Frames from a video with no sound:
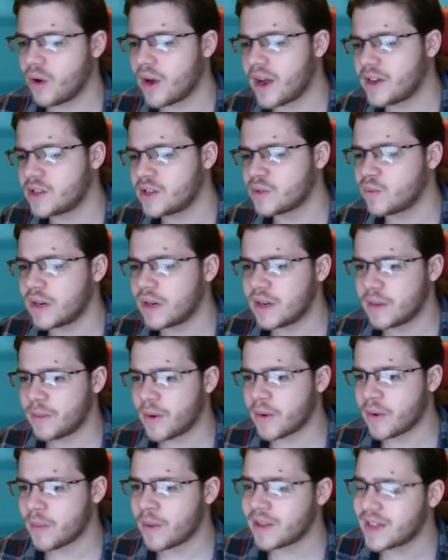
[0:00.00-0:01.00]
I just wanted a
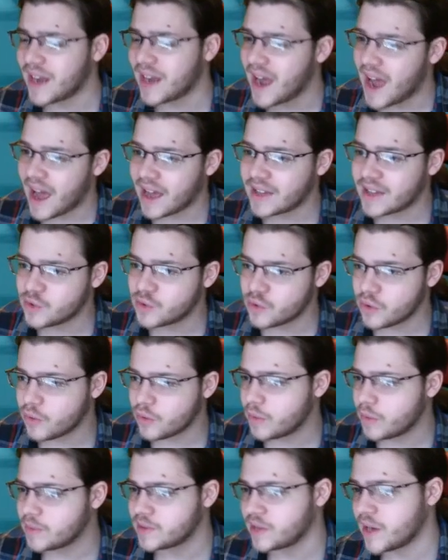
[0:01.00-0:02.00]
Pokemon that has Trick
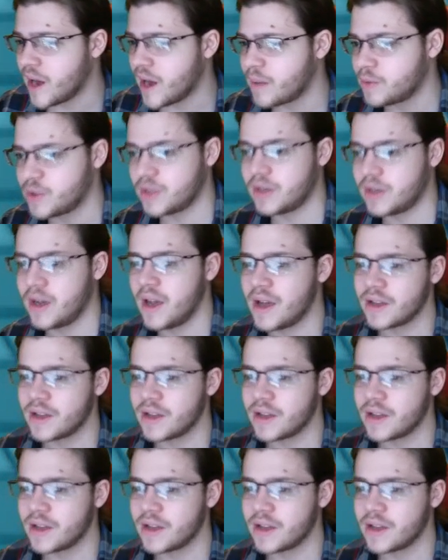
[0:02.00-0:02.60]
Room as an option,